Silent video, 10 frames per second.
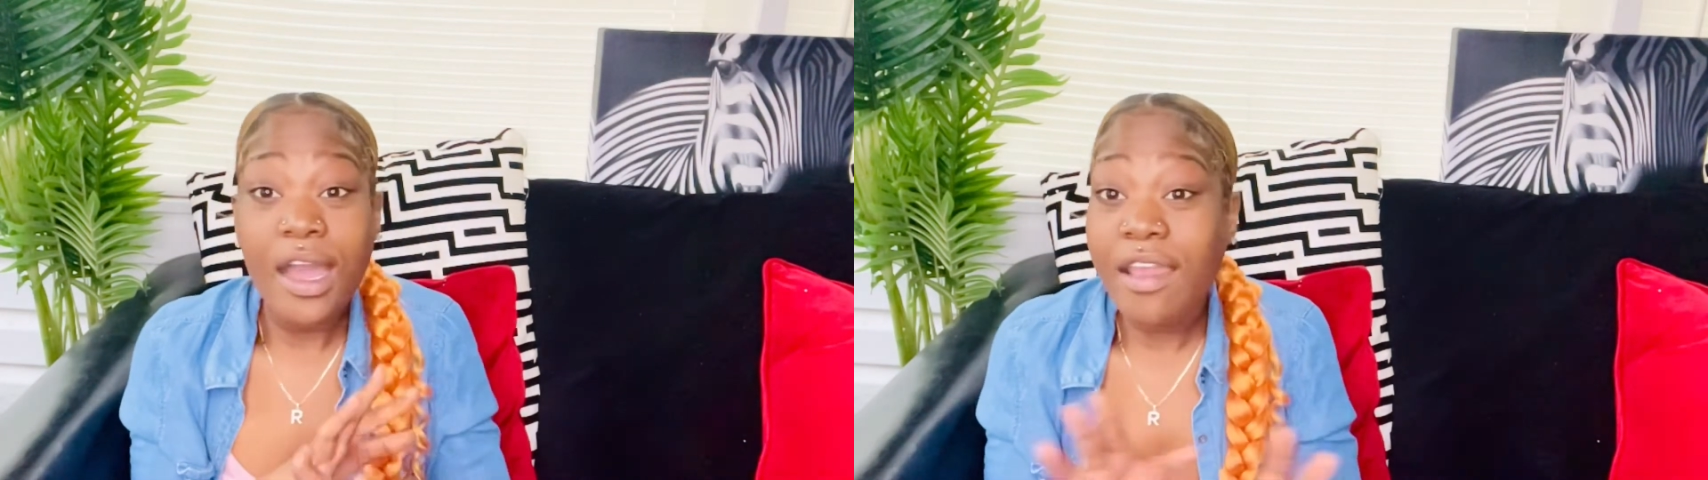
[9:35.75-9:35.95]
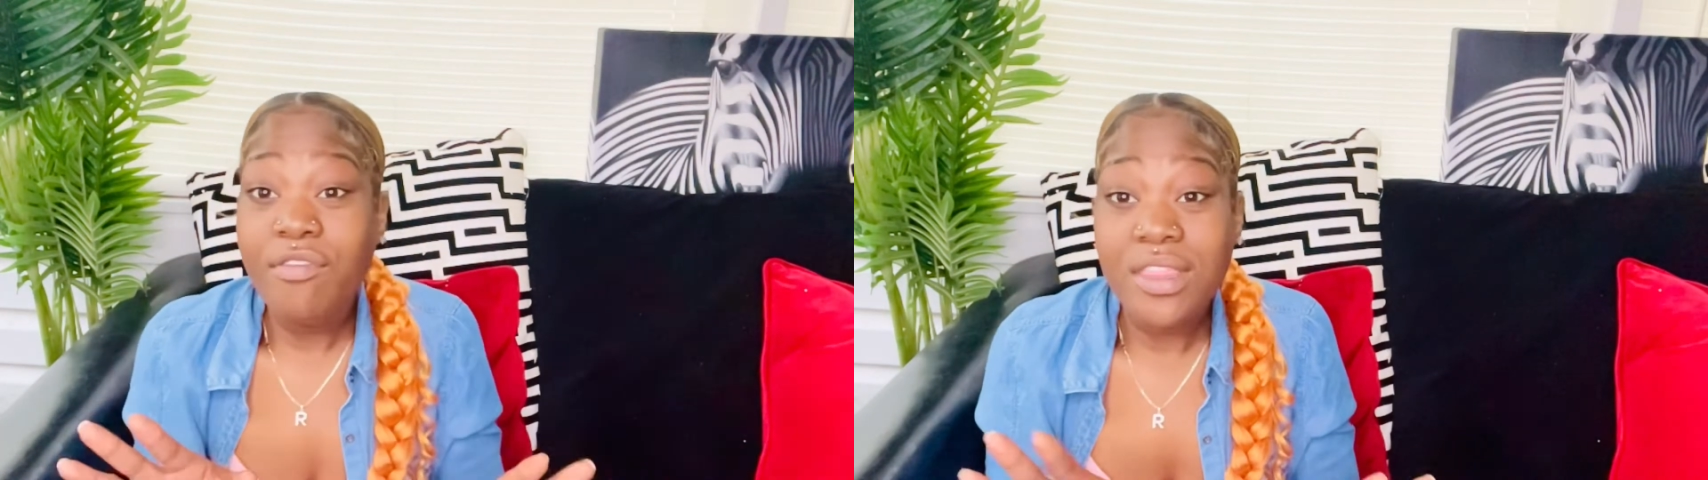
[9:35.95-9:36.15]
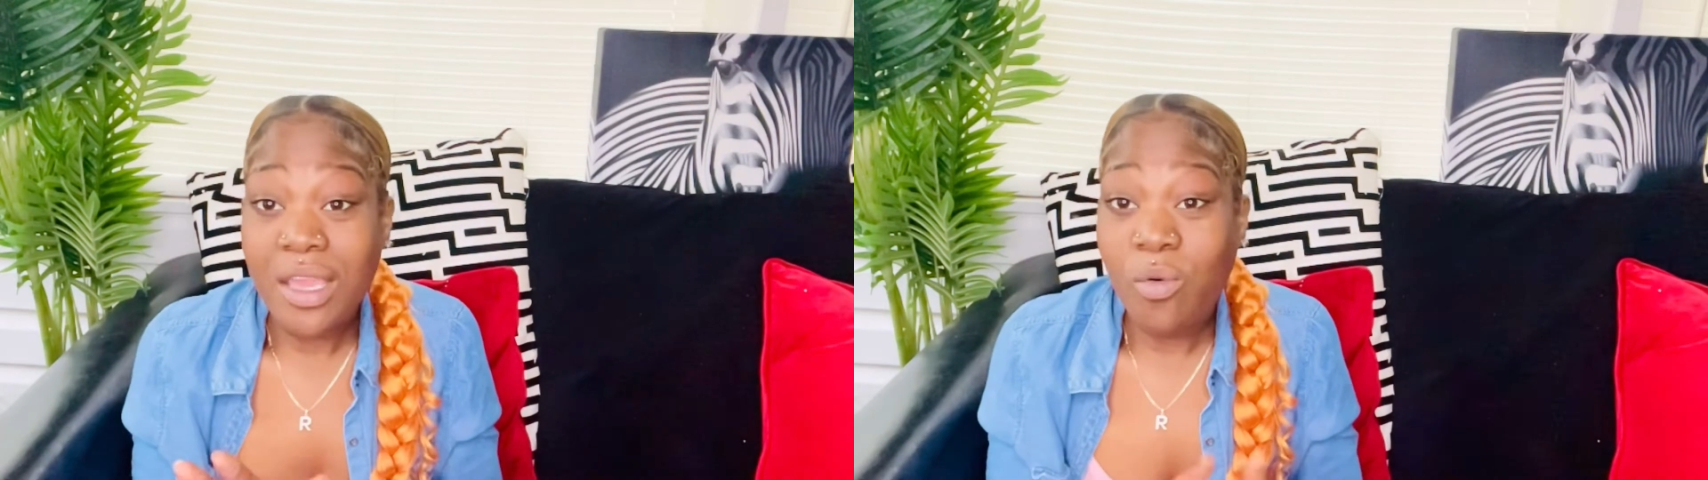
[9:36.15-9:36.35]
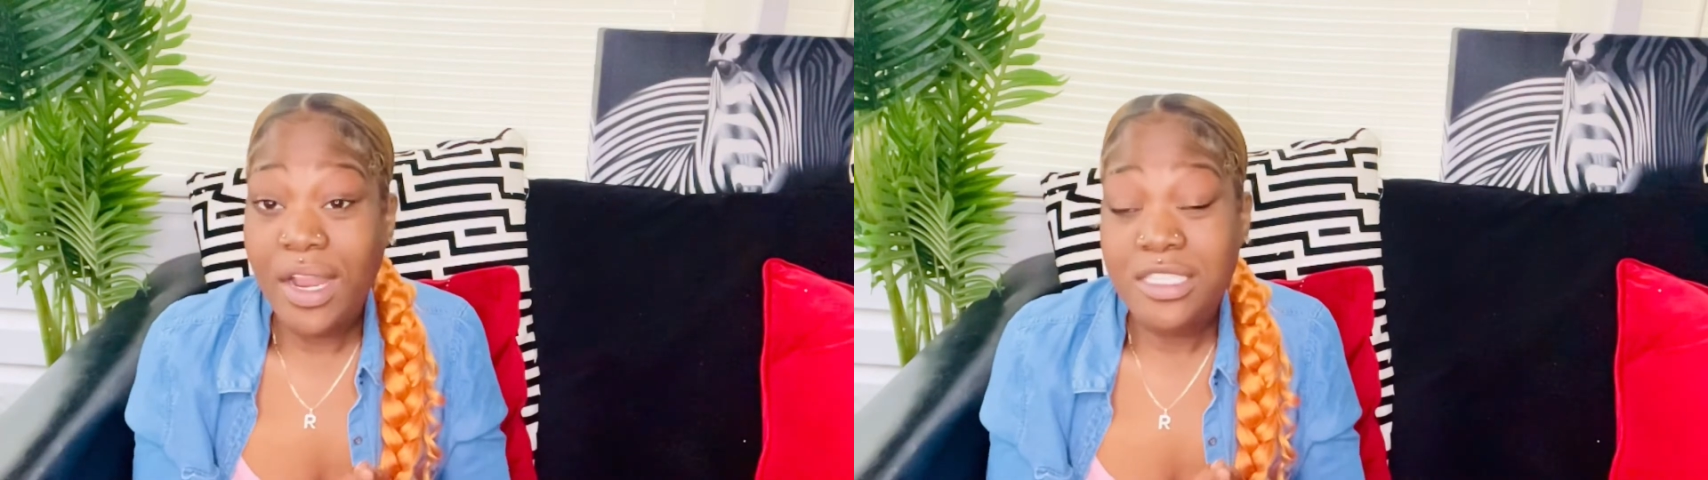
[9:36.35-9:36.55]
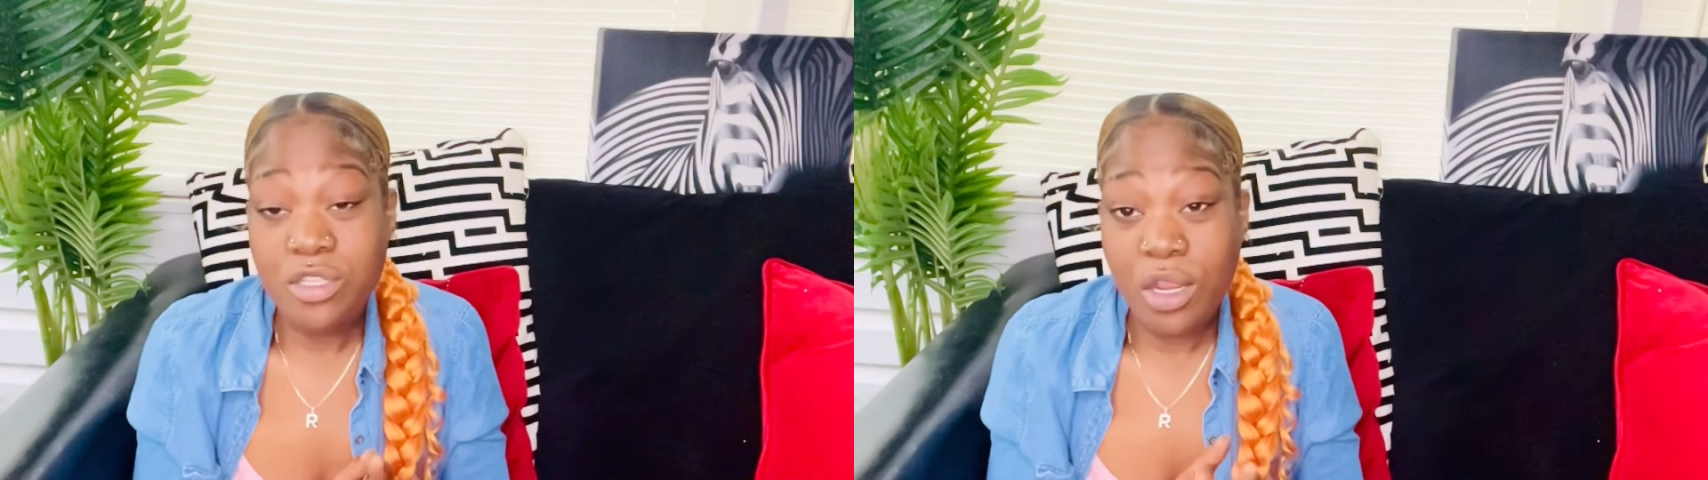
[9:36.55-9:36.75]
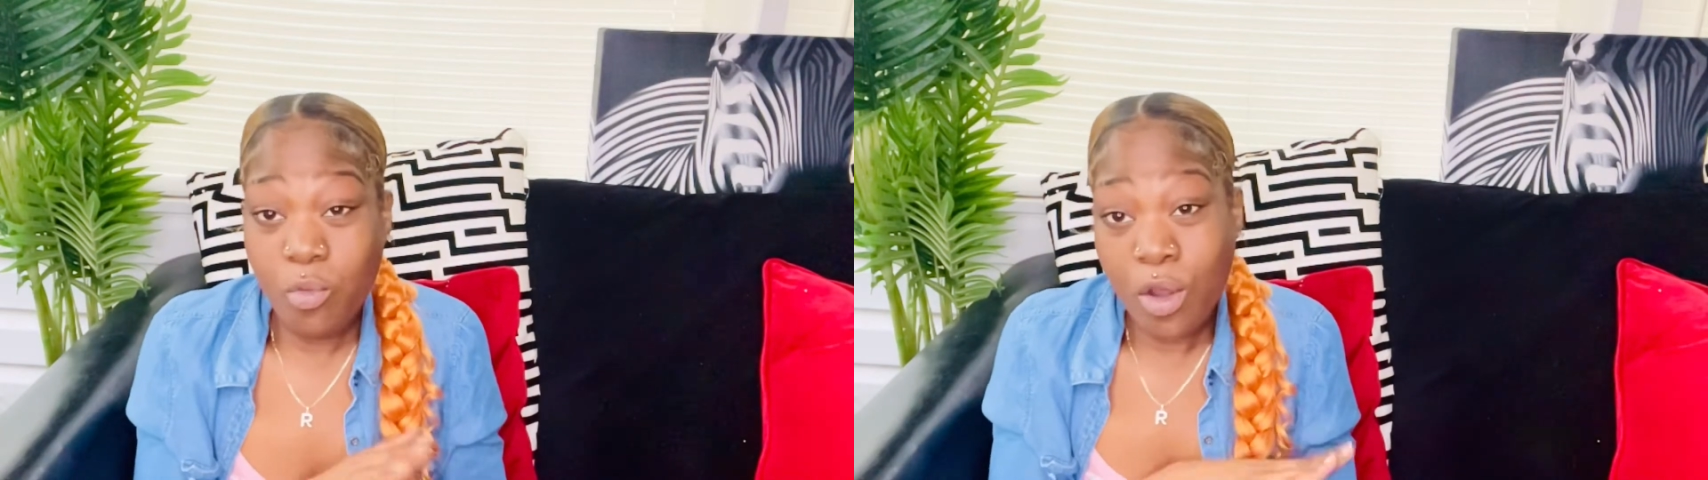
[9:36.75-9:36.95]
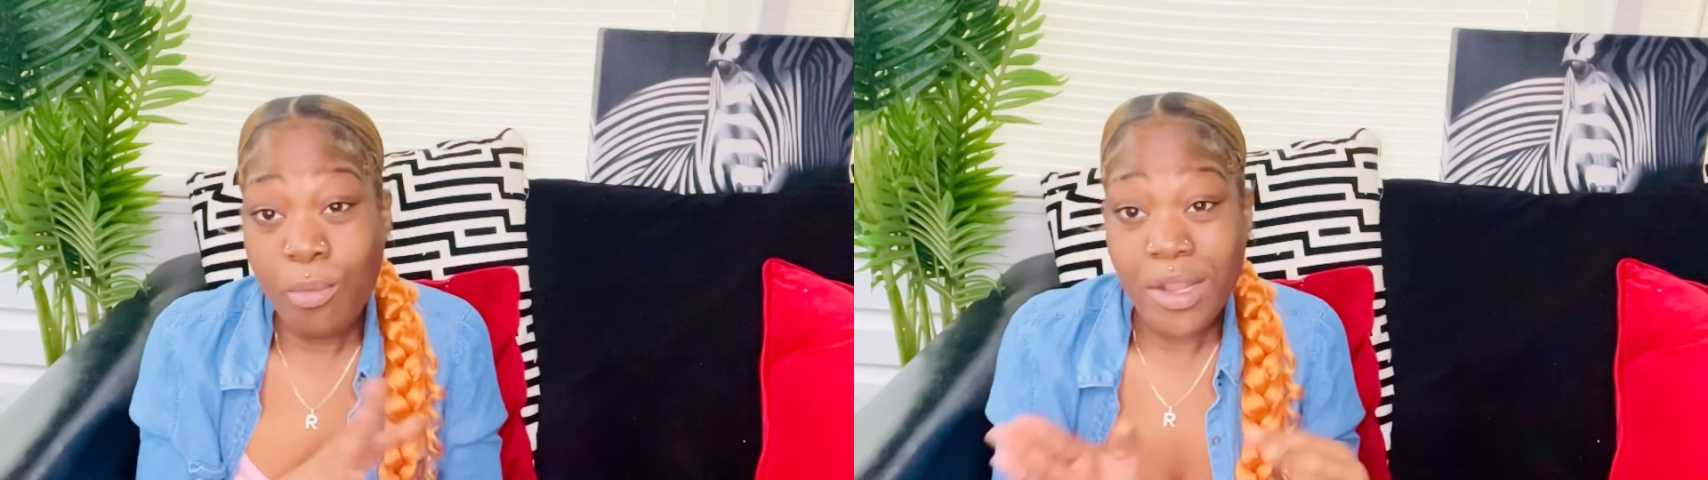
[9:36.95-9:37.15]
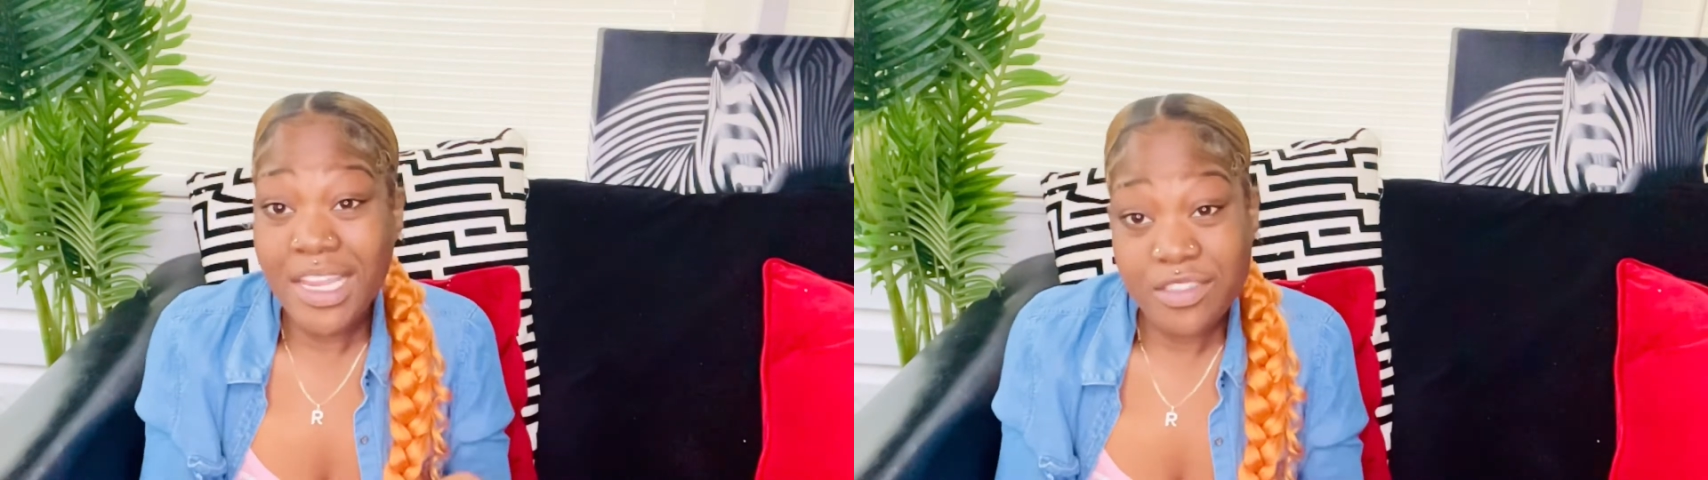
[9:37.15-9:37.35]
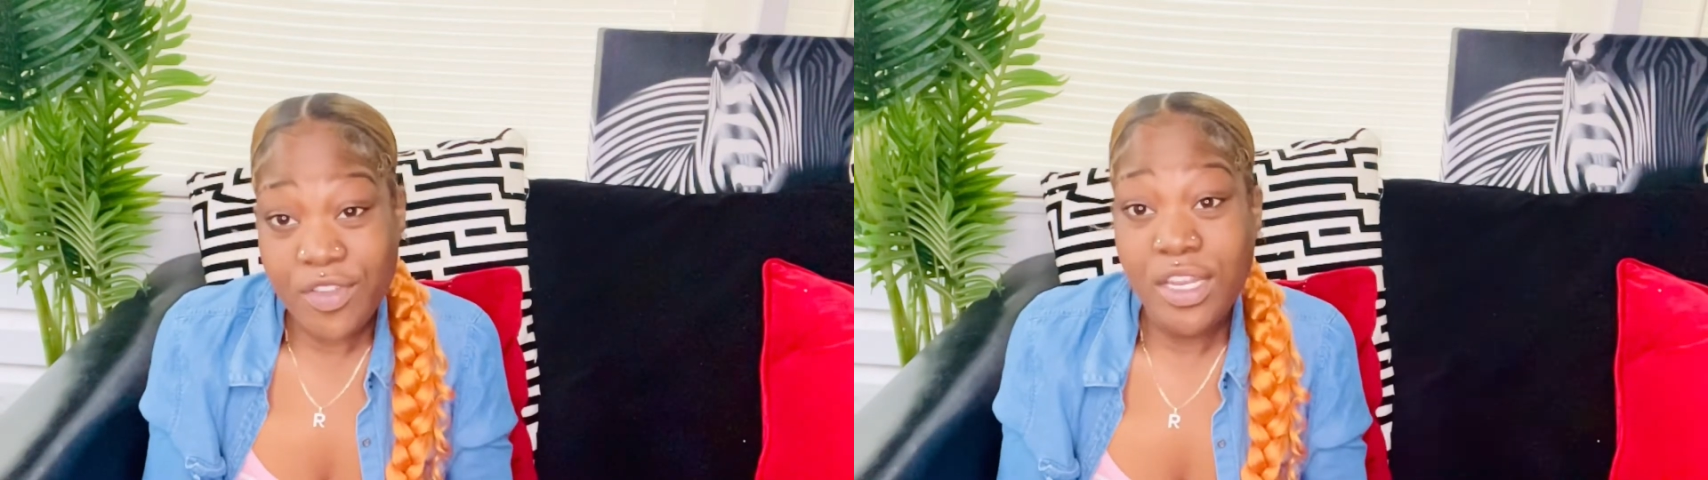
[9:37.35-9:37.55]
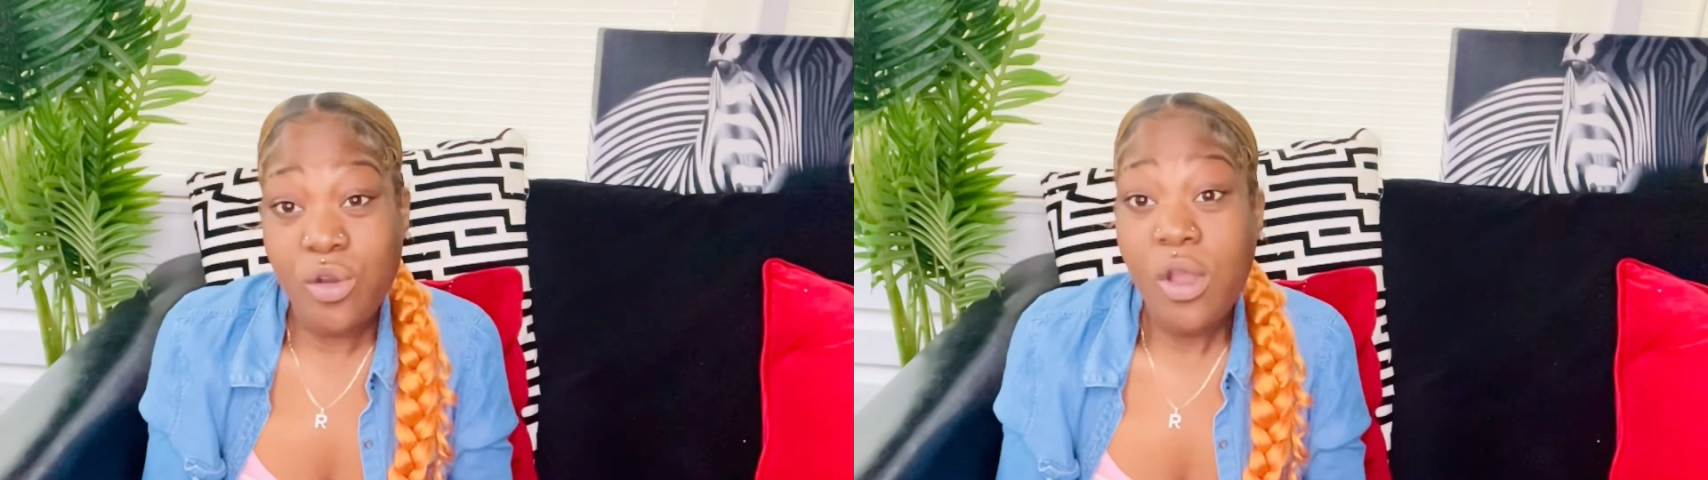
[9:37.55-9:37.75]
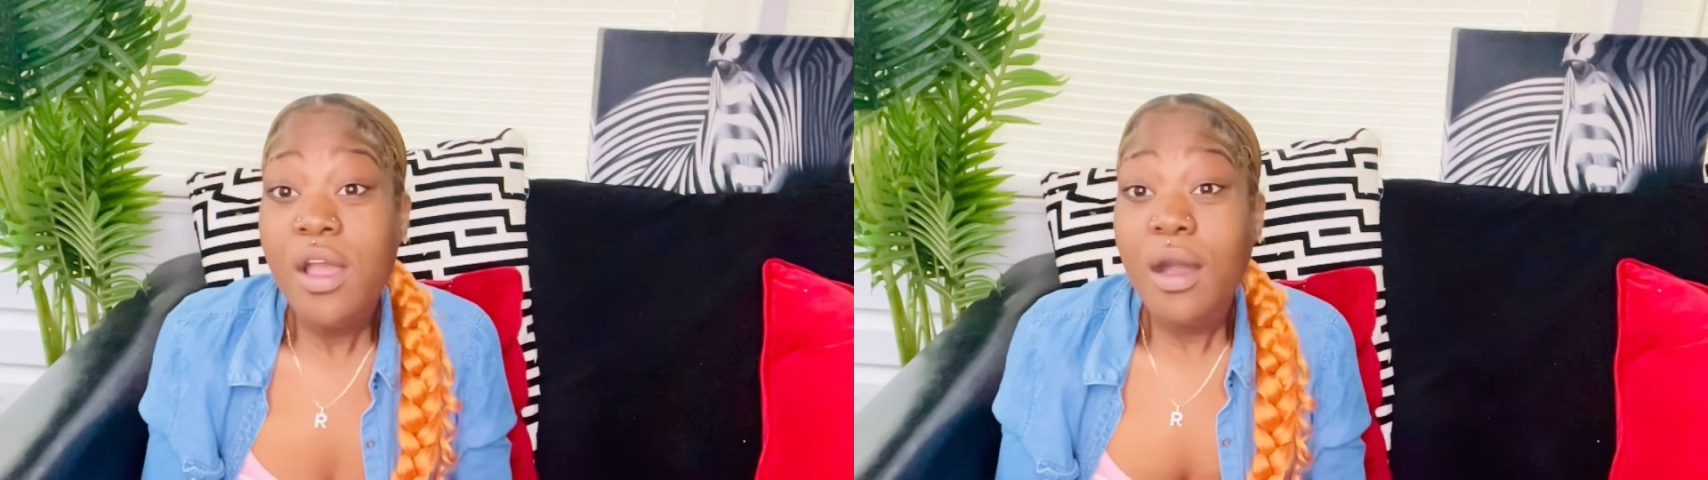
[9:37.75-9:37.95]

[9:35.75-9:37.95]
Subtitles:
everything when I start on my next video.